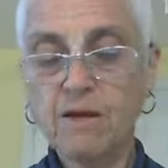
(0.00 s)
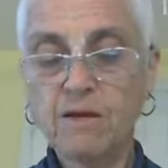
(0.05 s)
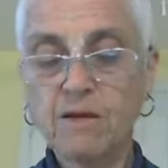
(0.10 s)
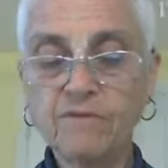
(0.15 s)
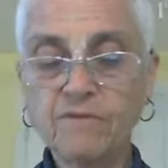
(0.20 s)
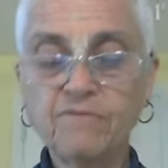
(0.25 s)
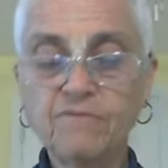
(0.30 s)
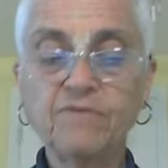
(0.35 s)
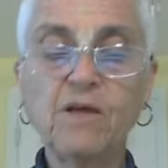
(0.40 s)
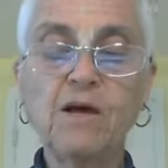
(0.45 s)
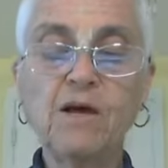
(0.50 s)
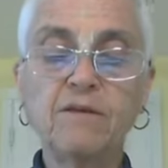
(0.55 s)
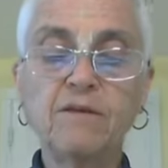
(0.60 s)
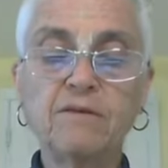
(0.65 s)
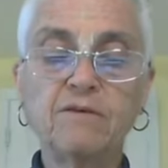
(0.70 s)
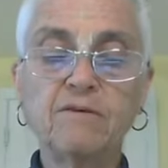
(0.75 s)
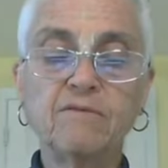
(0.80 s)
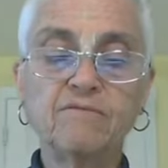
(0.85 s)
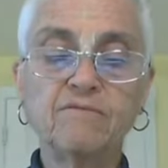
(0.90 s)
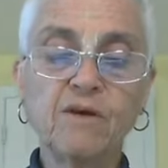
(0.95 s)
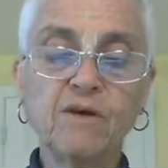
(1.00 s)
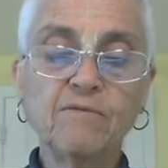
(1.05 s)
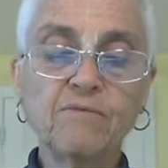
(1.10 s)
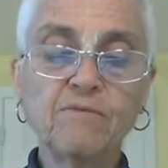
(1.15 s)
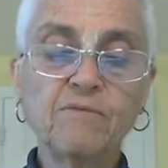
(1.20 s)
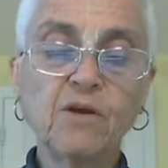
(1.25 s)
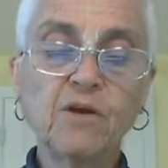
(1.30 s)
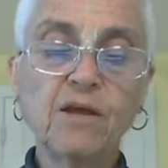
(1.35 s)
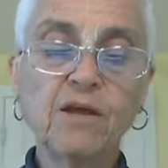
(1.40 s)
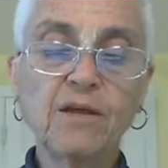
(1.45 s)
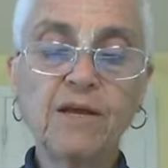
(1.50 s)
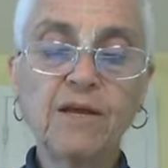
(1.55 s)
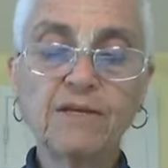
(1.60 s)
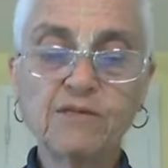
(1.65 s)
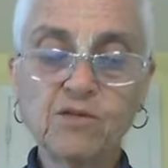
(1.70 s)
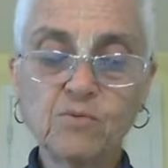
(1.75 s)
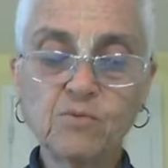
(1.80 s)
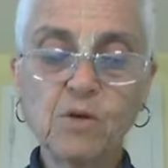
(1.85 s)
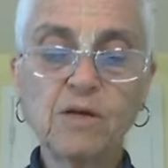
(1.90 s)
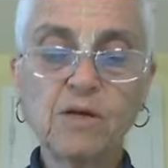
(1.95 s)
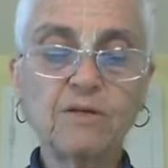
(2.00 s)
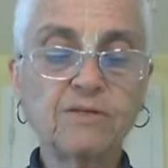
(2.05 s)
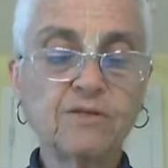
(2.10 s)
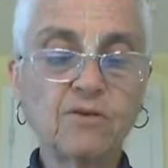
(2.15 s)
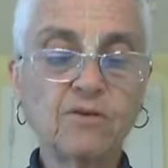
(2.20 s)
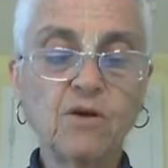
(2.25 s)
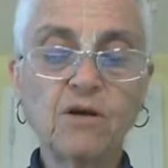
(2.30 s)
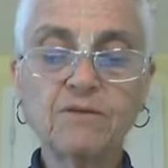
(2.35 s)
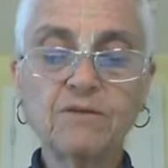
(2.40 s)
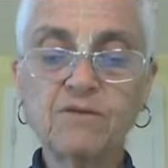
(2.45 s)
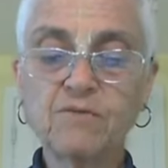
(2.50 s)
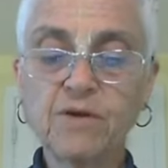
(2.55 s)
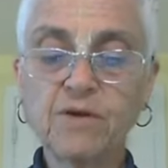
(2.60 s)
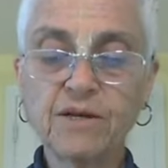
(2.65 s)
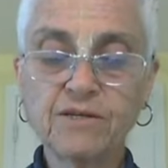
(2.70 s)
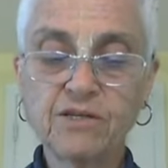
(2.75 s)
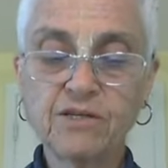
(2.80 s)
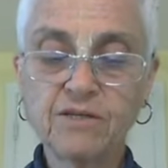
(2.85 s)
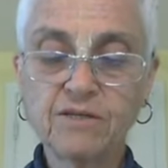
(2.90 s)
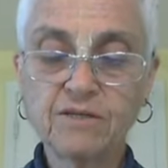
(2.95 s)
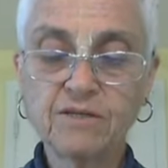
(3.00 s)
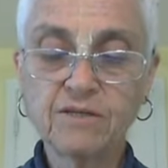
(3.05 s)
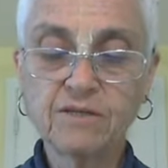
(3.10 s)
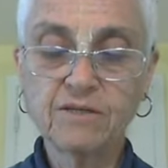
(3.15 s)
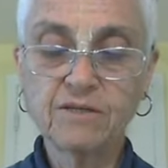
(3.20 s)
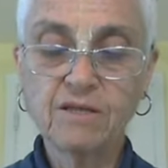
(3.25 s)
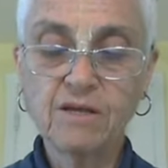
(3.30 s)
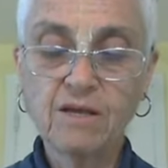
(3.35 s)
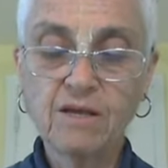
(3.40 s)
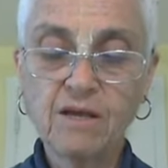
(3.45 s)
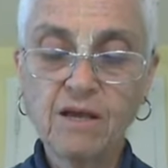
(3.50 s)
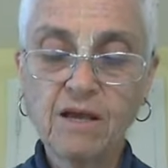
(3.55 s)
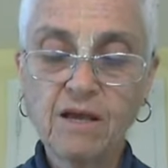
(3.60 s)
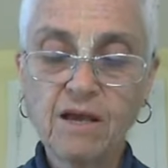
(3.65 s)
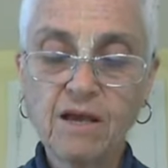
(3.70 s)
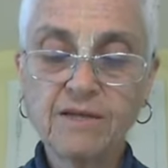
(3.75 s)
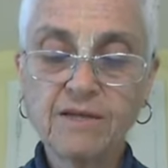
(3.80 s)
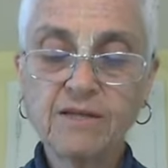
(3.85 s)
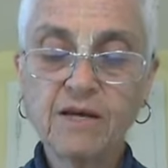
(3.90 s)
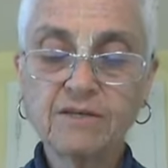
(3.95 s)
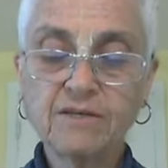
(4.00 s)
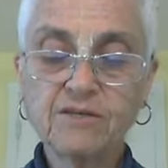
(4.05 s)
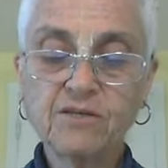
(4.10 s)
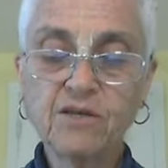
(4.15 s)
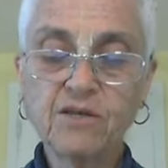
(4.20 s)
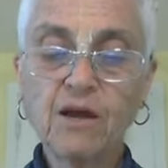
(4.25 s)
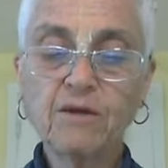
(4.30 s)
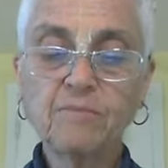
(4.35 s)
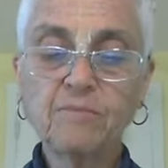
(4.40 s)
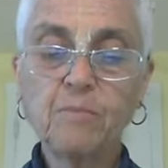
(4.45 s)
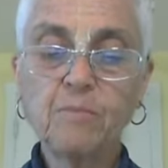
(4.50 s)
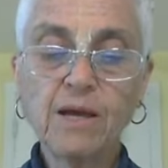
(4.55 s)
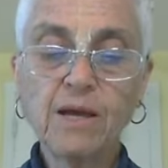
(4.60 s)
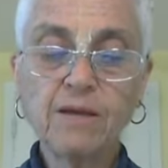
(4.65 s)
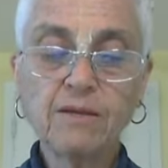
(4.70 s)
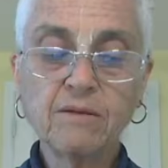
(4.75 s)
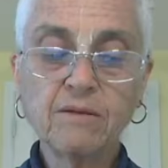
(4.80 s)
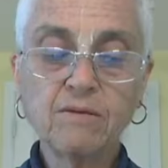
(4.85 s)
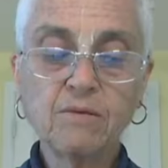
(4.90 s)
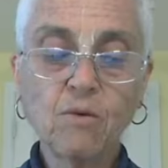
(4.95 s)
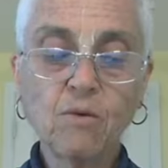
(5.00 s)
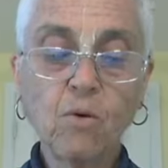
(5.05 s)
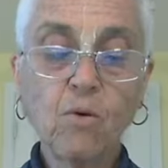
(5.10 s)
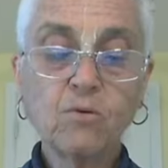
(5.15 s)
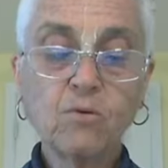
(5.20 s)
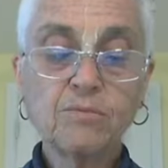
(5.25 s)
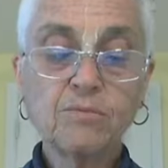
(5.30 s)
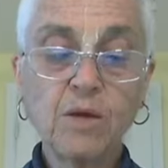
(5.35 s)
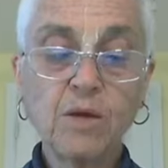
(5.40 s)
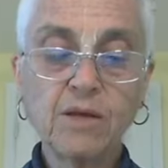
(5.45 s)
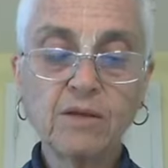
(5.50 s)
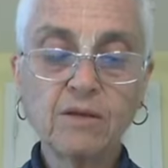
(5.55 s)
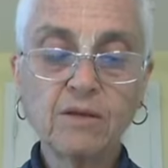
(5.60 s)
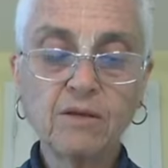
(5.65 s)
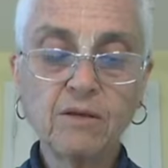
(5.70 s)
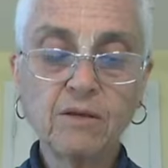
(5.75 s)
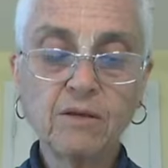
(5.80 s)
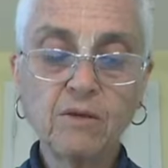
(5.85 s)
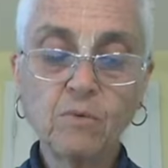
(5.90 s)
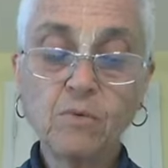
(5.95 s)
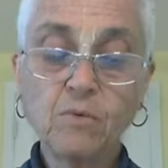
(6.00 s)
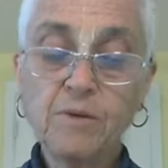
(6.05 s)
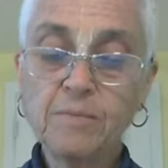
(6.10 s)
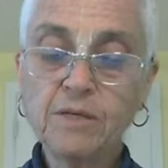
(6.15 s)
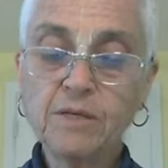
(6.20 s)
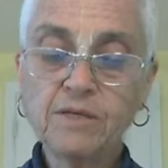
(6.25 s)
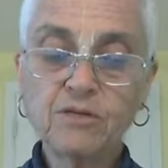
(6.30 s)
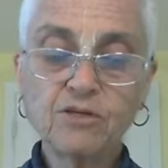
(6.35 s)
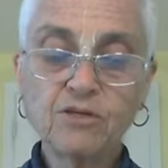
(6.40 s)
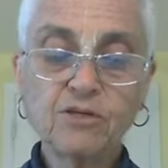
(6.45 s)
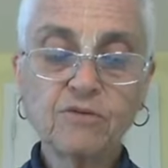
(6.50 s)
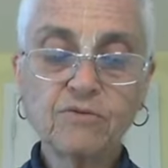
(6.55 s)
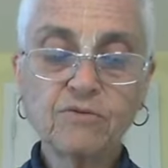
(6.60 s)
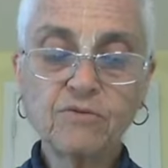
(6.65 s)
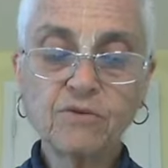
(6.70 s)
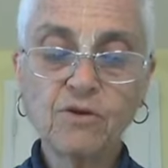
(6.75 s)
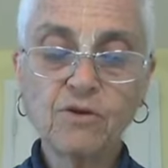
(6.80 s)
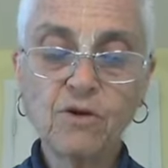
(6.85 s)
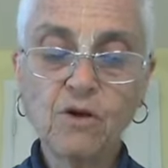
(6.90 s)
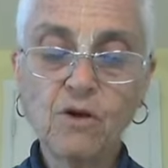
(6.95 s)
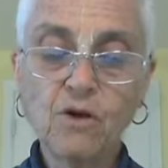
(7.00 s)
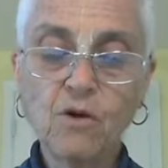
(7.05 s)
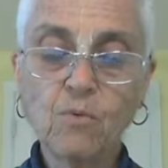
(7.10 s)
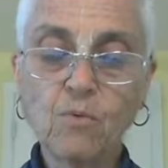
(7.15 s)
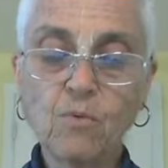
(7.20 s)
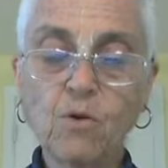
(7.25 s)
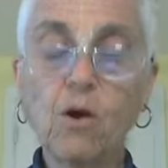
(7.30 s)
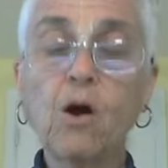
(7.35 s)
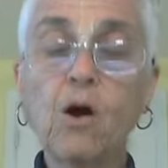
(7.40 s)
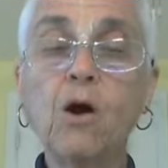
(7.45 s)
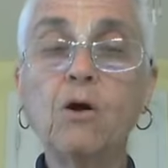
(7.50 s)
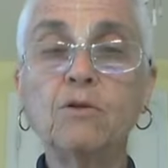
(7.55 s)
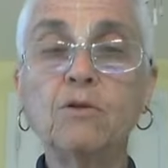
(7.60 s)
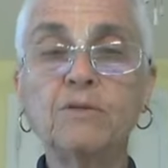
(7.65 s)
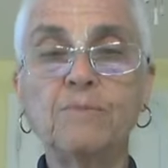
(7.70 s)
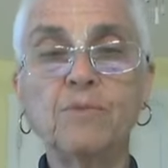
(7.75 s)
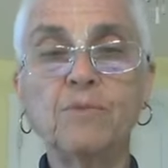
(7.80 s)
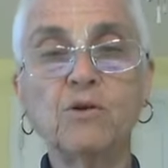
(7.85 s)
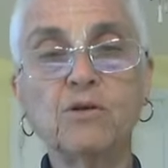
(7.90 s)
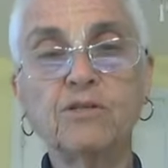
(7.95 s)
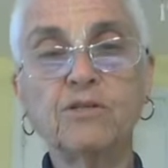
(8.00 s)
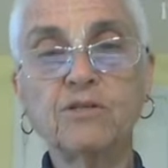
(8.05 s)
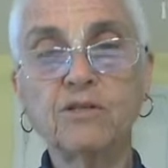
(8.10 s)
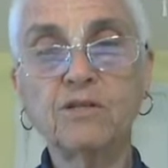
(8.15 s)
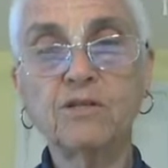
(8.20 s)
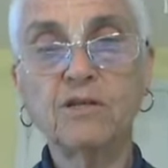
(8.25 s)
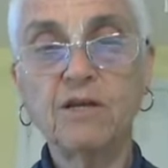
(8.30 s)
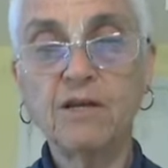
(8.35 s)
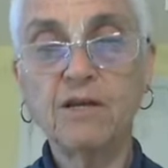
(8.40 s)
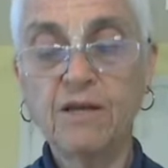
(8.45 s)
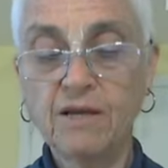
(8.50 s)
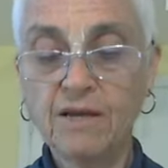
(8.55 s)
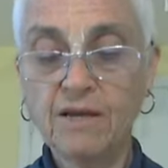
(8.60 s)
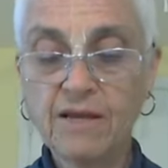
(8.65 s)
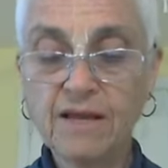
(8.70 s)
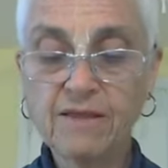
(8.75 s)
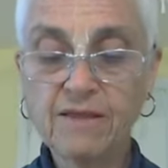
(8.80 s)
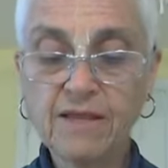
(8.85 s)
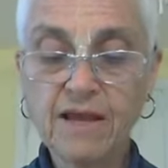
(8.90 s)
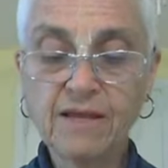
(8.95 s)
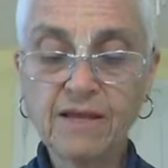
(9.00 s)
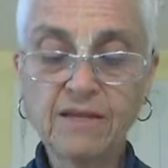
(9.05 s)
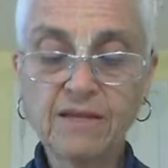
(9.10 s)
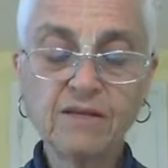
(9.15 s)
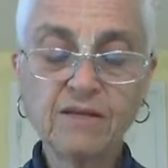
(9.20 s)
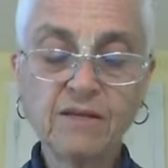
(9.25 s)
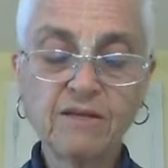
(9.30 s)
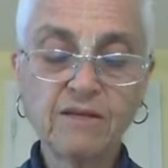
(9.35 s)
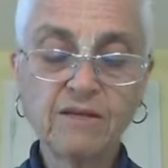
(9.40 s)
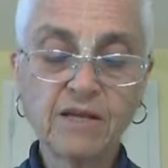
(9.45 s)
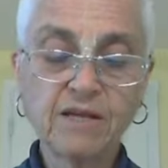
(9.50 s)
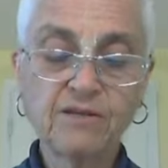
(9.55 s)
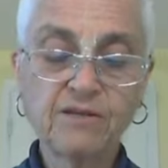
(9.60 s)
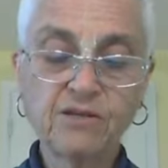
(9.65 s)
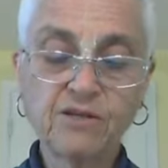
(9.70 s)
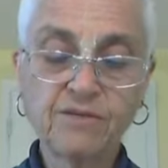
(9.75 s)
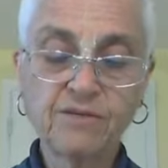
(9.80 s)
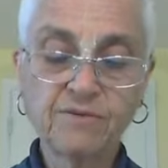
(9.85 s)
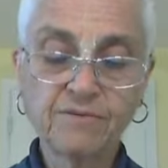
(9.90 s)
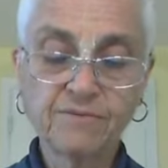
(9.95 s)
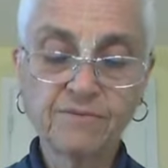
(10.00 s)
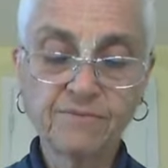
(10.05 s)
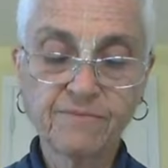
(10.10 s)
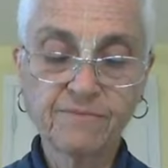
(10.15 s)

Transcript: The flood of love of Godhead swelled in all directions, and thus young men, old men, women, children were all immersed in that inundation.